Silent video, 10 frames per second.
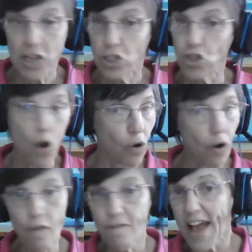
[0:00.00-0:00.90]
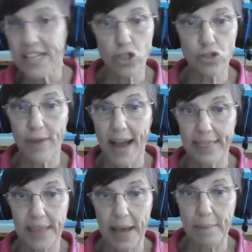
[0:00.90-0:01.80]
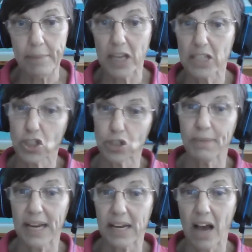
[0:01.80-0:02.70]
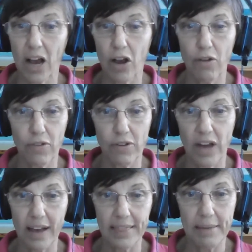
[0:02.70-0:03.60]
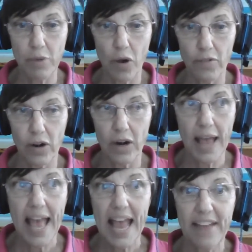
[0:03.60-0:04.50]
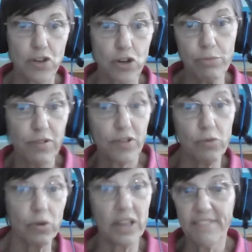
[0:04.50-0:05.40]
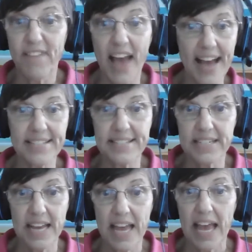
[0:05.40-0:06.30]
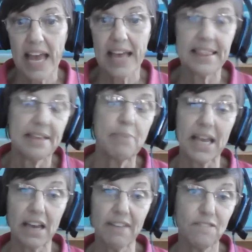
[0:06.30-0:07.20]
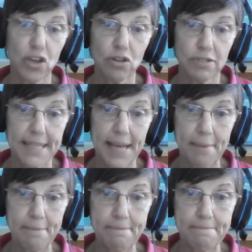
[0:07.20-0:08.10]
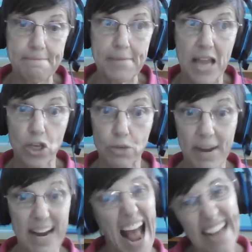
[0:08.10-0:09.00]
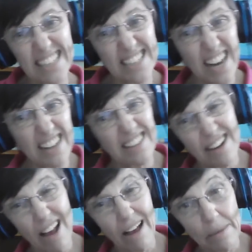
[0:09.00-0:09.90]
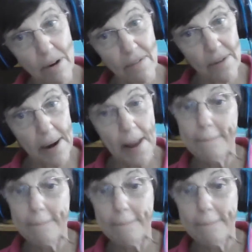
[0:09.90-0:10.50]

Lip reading: Don't go fast around them because you might knock them over. If you're moving really fast, it might confuse them. You might accidentally knock them over.